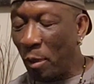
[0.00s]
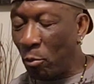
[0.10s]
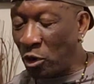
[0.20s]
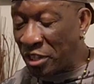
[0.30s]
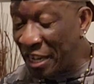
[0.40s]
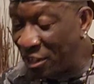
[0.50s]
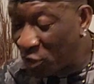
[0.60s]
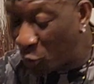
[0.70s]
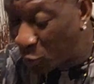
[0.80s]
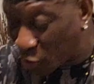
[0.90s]
But
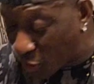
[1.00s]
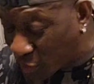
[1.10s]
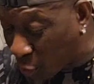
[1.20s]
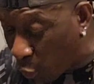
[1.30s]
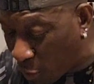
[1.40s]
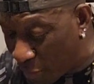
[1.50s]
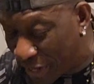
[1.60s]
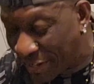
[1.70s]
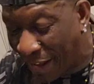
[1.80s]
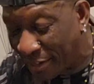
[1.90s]
didn't you just told
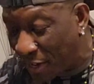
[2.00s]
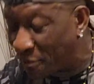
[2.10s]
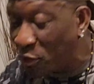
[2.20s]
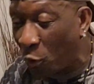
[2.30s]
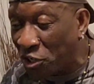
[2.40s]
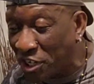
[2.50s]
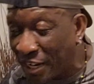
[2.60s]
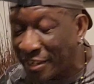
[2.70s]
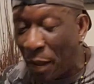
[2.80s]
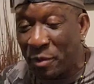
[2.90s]
me that there's no
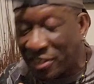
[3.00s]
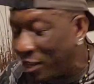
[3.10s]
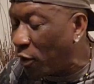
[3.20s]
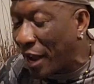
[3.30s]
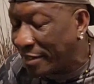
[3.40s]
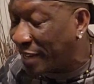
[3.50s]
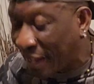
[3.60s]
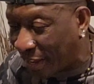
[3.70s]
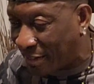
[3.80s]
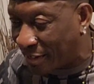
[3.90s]
Jesus and me sit down and
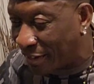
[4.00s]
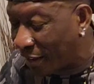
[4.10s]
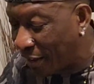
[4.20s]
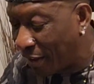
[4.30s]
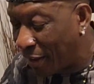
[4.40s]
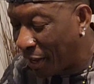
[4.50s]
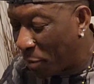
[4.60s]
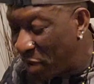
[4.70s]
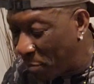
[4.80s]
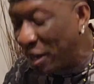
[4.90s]
take it?
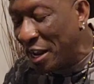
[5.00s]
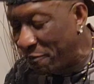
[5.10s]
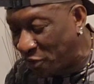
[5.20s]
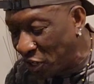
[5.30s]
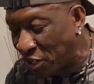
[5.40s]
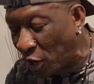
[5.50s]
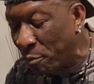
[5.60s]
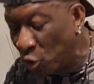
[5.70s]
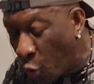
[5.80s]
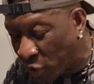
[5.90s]
Me believe Jesus,
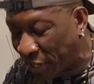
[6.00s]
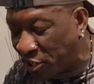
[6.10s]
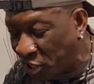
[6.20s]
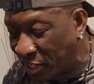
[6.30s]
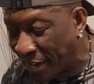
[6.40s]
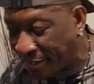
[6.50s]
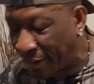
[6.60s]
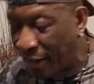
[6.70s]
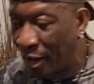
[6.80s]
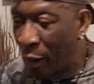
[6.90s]
me know say Jesus
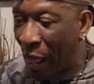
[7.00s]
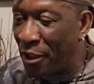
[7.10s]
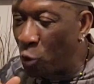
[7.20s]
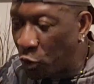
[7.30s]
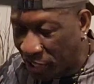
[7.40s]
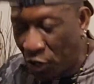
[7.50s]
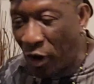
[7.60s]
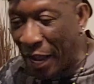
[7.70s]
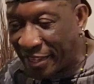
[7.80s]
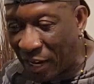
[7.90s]
there, and you sit
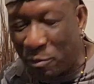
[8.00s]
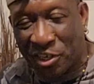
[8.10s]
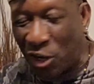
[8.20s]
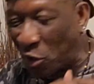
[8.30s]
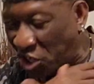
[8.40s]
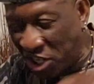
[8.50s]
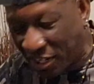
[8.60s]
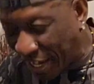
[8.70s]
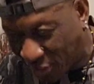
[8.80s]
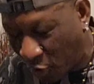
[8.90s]
down and tell me say no
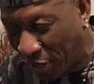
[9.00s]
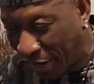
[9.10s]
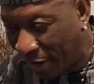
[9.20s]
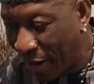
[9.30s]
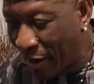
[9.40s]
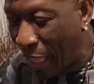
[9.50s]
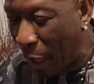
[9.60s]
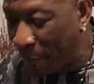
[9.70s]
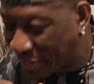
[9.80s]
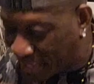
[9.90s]
Jesus not there.
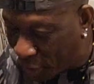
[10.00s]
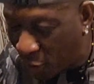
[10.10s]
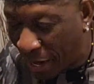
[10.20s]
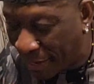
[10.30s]
And me sit down